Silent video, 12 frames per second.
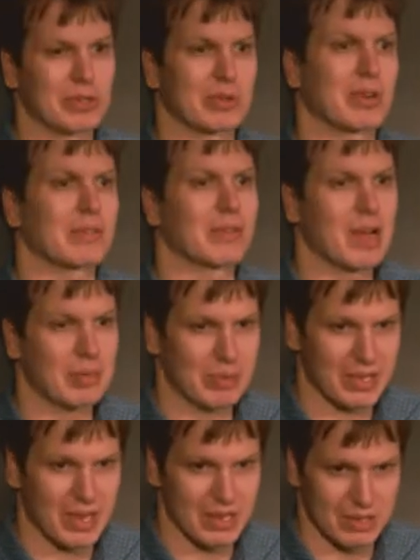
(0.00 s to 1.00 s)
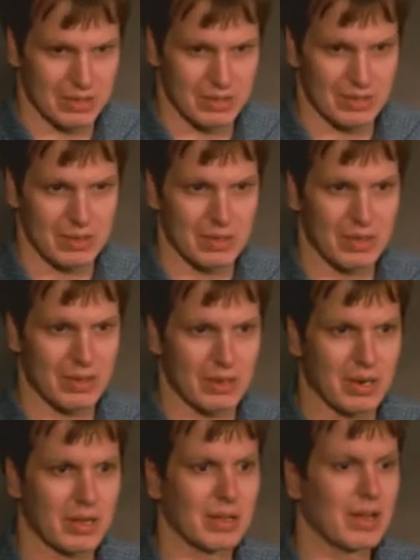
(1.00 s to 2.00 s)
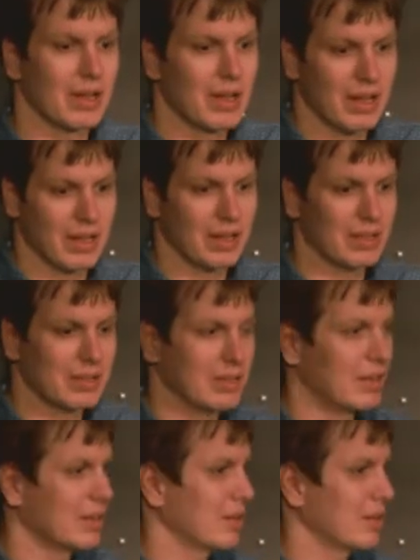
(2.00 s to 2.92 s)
to run their applications, right? And